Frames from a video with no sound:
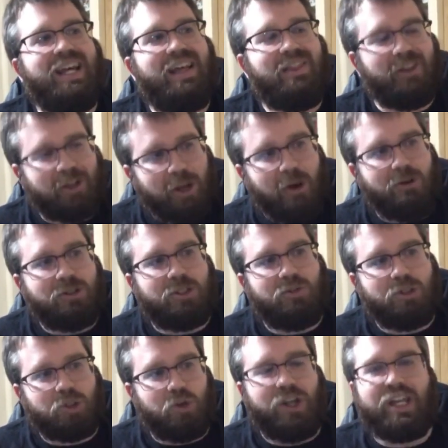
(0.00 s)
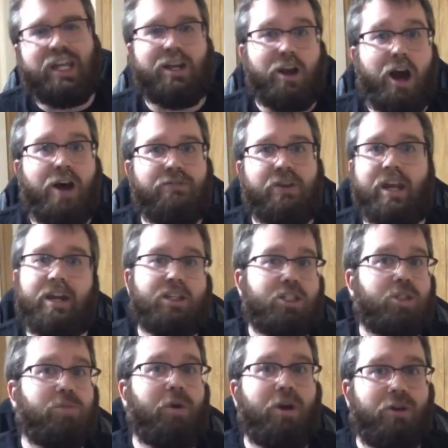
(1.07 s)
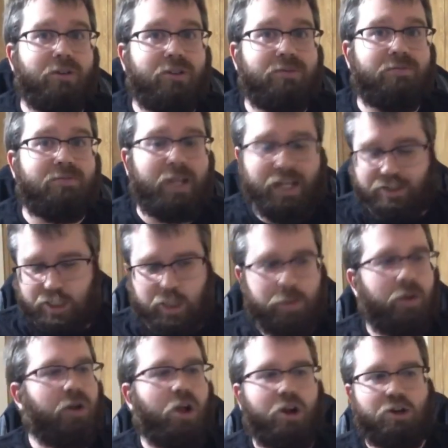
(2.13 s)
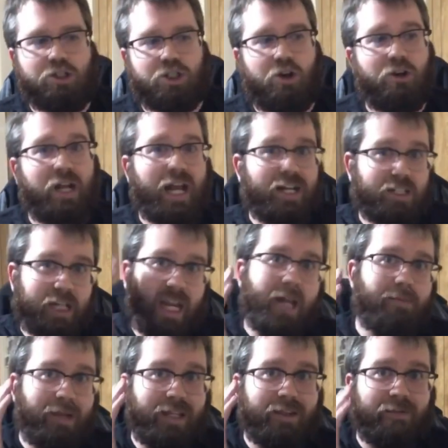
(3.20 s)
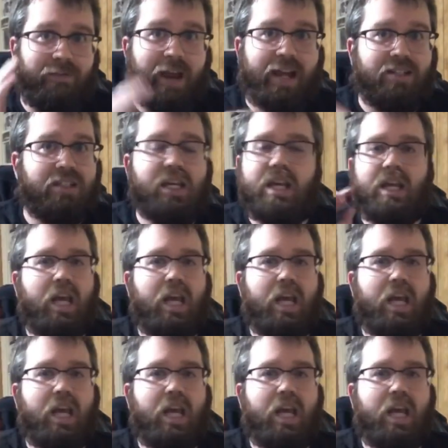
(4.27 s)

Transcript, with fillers: the Ghost was drinking coffee and it spilled, and she spilled on her shirt. It actually hit me in the face.